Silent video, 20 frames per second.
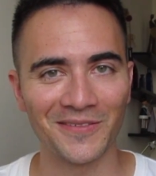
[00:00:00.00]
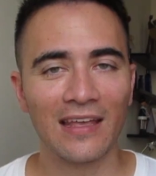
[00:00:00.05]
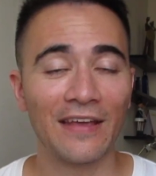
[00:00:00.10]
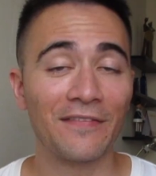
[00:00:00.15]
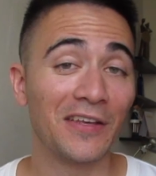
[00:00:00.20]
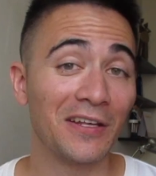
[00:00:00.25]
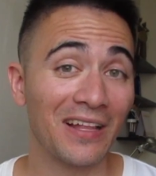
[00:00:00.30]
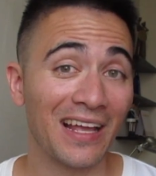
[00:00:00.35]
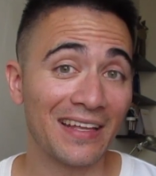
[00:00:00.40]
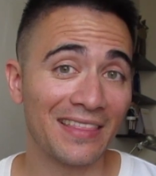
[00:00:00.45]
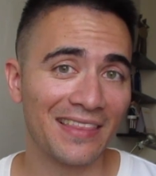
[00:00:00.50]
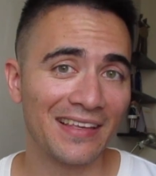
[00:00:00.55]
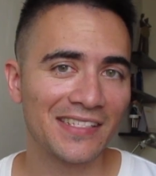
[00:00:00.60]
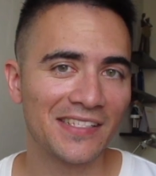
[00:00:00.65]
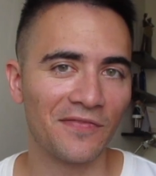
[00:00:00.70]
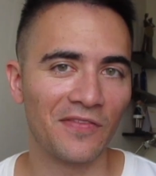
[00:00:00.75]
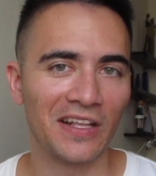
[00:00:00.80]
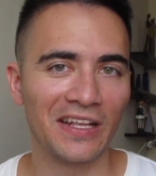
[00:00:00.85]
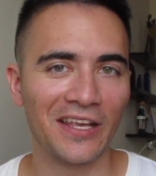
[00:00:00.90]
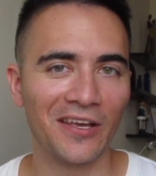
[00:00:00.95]
If you like
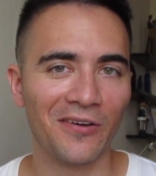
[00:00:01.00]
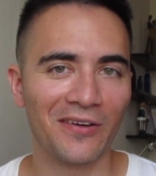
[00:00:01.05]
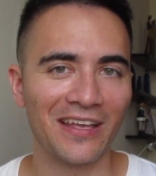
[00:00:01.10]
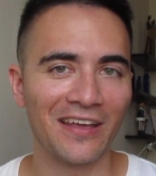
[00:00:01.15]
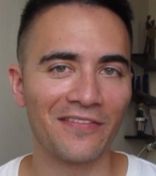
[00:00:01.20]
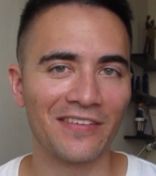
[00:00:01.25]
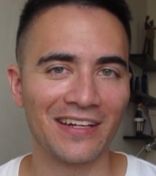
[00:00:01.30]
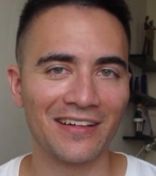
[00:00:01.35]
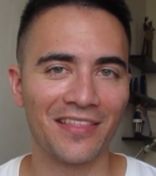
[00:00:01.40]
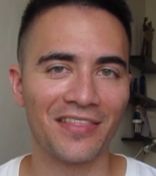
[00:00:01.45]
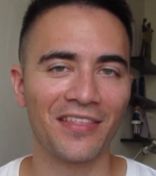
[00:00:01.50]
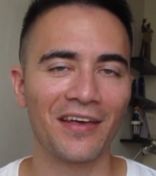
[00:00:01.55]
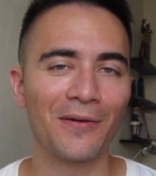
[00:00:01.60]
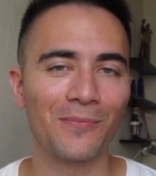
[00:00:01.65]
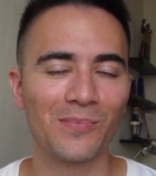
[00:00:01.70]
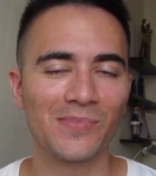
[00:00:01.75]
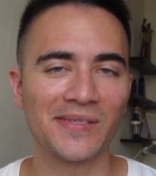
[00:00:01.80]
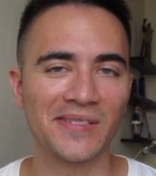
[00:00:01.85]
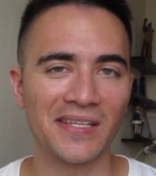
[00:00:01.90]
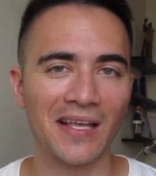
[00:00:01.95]
this video, give it a
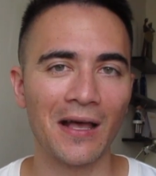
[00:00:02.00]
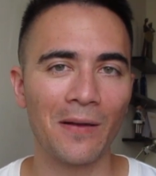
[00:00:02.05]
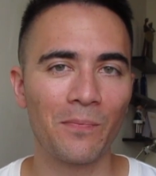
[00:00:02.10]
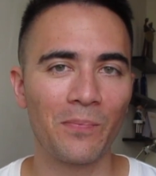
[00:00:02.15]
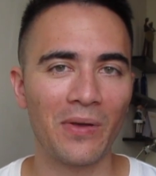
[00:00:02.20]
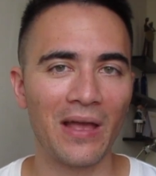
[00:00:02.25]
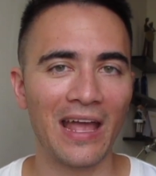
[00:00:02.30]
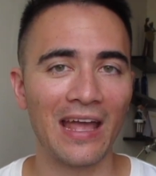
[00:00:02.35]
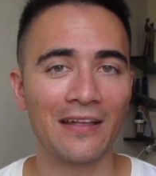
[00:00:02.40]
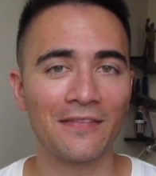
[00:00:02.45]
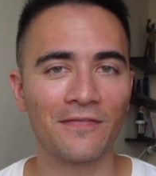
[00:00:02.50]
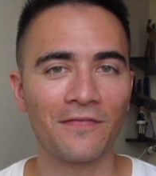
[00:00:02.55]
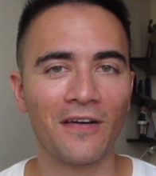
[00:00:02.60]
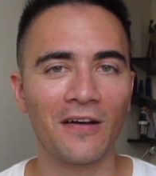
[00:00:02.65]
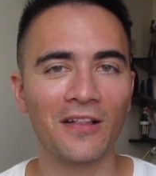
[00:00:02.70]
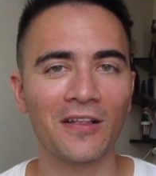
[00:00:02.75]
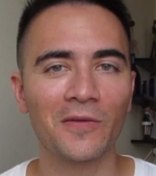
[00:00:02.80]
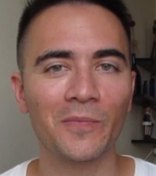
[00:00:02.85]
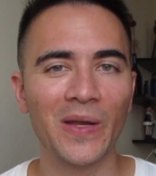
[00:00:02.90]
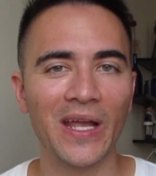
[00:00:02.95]
thumbs up and
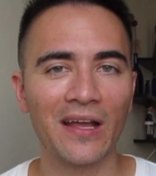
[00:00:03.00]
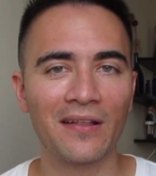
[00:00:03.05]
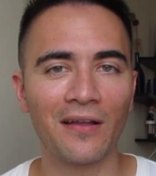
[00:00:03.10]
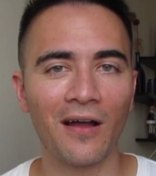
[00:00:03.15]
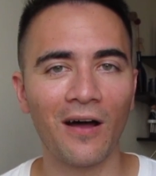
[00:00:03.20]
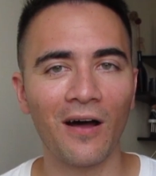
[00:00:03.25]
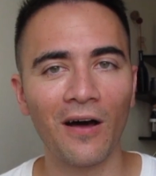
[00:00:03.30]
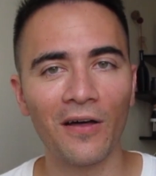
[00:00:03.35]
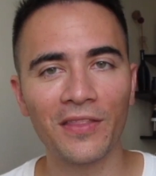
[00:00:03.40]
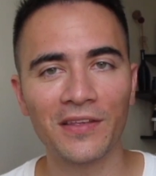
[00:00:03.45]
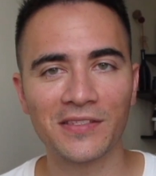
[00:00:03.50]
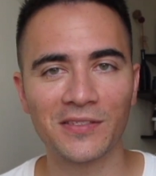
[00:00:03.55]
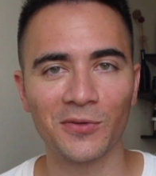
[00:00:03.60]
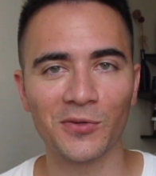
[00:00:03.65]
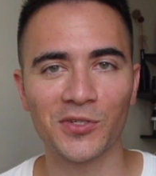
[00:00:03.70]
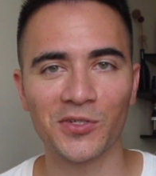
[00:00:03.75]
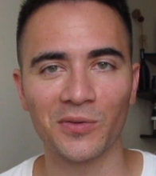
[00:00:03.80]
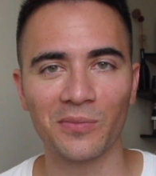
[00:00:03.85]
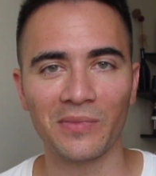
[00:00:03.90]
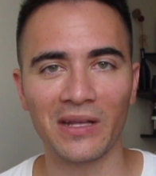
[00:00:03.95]
follow me on all the
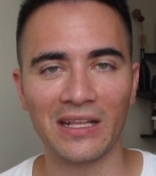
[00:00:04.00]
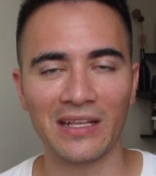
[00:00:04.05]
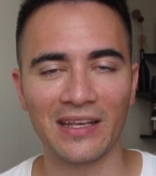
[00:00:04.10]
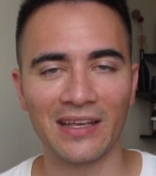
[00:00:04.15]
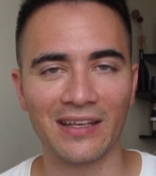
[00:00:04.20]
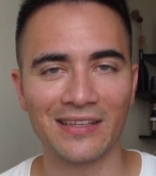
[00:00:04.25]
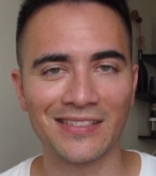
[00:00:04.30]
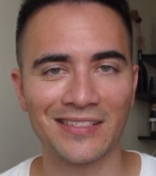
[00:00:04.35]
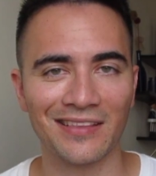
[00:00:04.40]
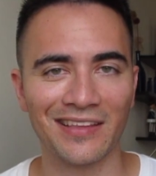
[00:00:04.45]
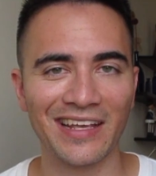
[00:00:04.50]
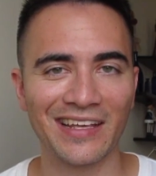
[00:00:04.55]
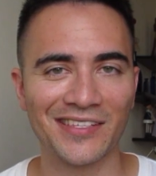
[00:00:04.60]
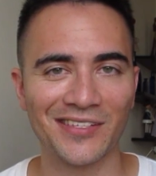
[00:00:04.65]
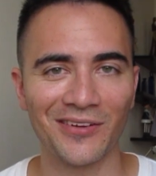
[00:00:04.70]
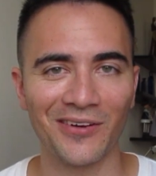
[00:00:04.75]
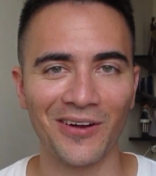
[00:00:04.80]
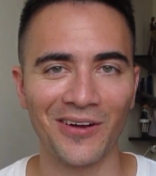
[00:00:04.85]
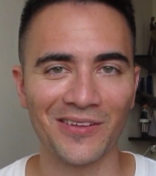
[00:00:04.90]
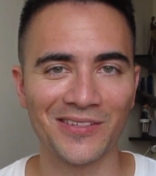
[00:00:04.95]
social medias. Links
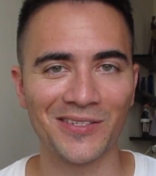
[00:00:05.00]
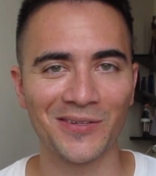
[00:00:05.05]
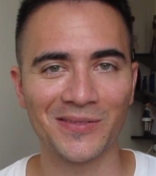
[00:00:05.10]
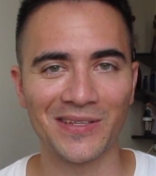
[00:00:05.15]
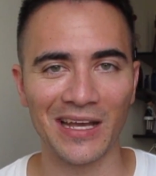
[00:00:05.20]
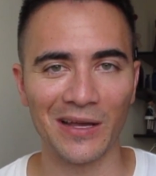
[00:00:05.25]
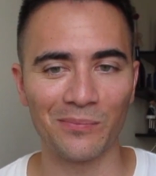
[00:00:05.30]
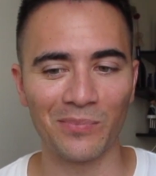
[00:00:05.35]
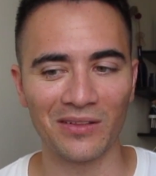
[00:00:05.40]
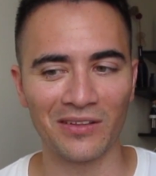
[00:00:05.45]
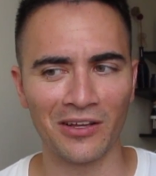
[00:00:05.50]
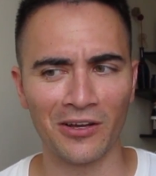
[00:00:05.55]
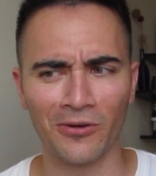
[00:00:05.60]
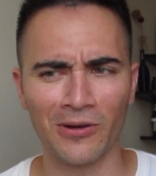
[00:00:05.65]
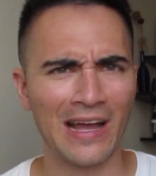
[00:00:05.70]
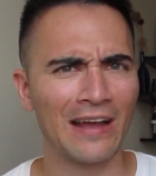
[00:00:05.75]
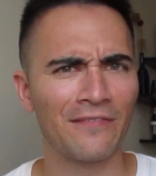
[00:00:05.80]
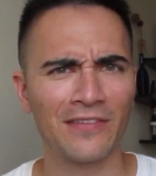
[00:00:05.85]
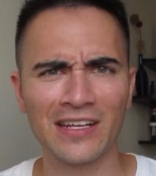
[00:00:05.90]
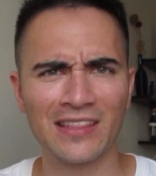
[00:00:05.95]
are also down below.
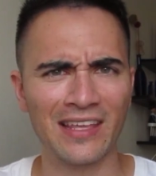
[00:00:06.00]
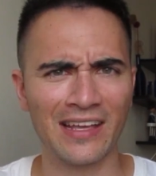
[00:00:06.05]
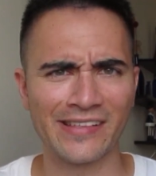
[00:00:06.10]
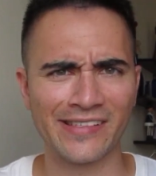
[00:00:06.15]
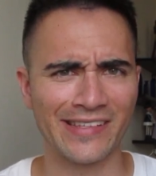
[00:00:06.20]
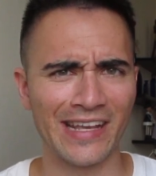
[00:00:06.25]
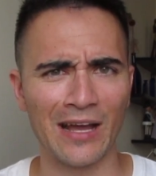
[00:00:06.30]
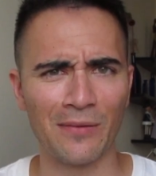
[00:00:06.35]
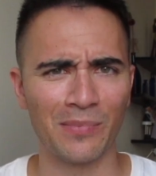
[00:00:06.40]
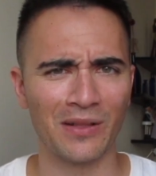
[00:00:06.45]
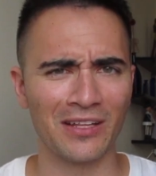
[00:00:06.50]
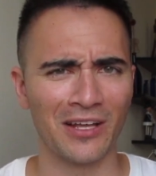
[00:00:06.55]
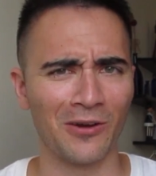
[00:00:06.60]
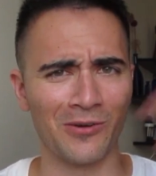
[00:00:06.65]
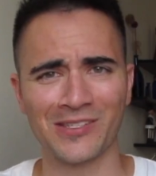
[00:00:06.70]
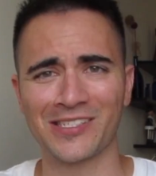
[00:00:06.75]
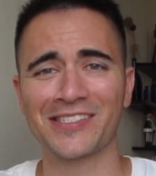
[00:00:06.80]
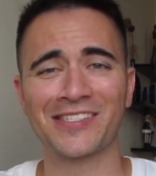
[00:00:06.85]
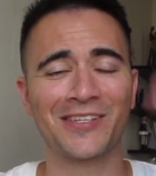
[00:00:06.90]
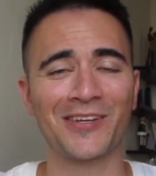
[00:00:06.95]
Everything's down below.
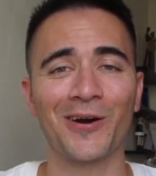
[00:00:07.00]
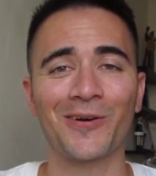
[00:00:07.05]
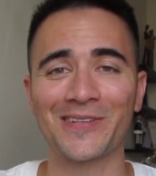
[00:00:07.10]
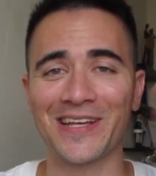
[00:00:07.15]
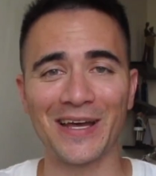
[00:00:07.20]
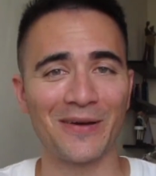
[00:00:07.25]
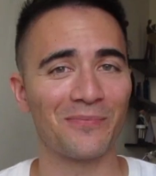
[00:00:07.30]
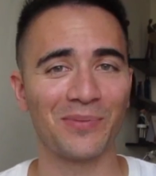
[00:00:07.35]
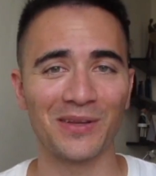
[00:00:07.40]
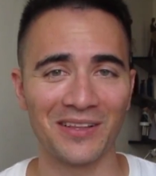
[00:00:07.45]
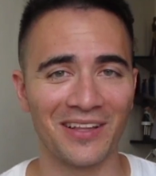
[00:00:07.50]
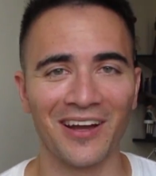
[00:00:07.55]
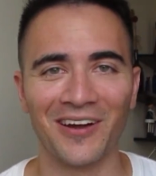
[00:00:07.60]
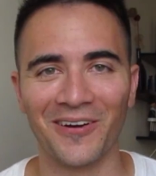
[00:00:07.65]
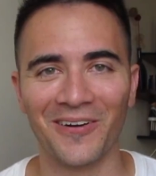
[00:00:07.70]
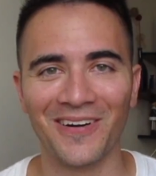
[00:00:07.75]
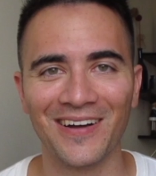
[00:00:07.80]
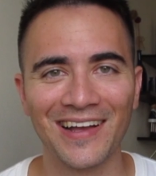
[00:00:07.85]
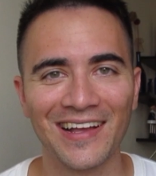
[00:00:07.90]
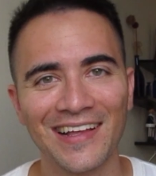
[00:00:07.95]
Just go down
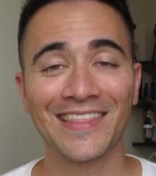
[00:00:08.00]
below.